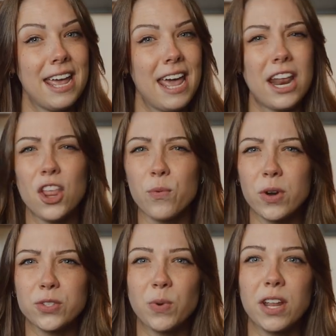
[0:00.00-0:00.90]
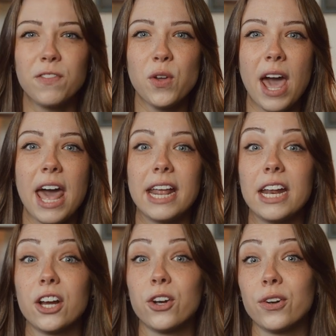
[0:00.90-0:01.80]
In other words, what if you had
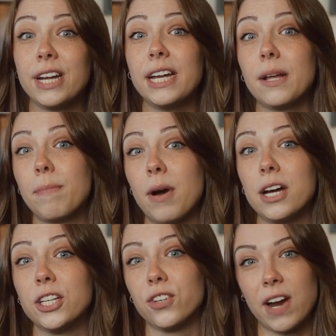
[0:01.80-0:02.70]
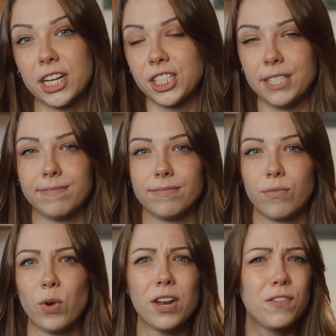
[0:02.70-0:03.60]
an agreed upon direction?
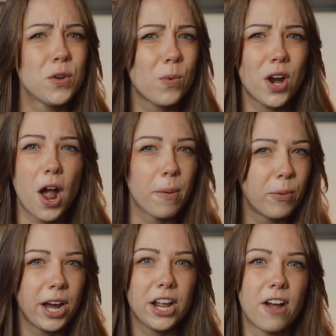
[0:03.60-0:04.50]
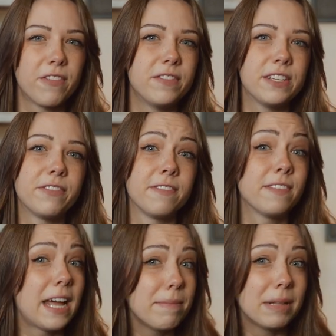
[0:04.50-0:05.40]
What if you weren't operating off of different
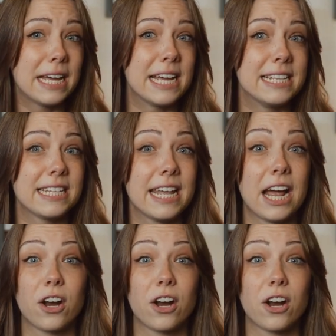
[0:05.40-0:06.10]
flight plans and at